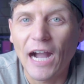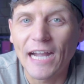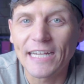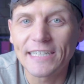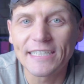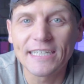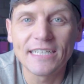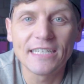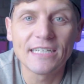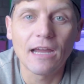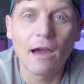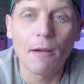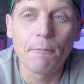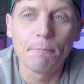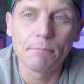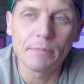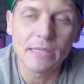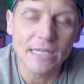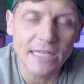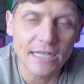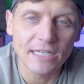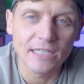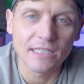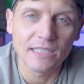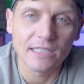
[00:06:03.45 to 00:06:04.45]
I did
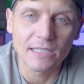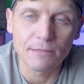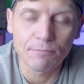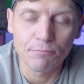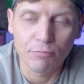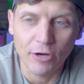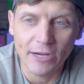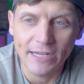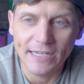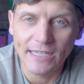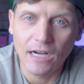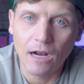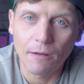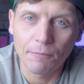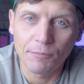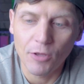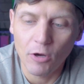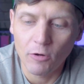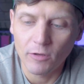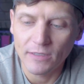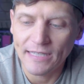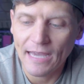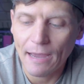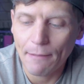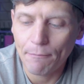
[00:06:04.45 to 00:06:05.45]
immediately break it up,
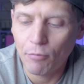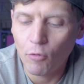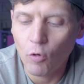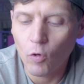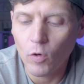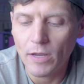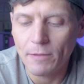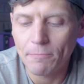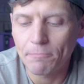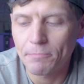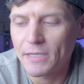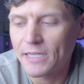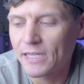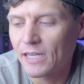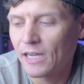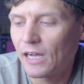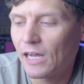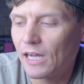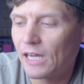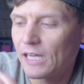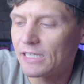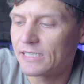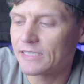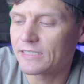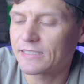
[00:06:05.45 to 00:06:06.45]
though, at that point
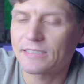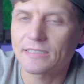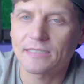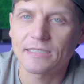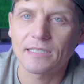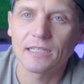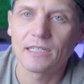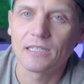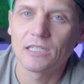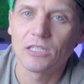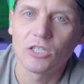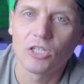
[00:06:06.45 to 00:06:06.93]
because,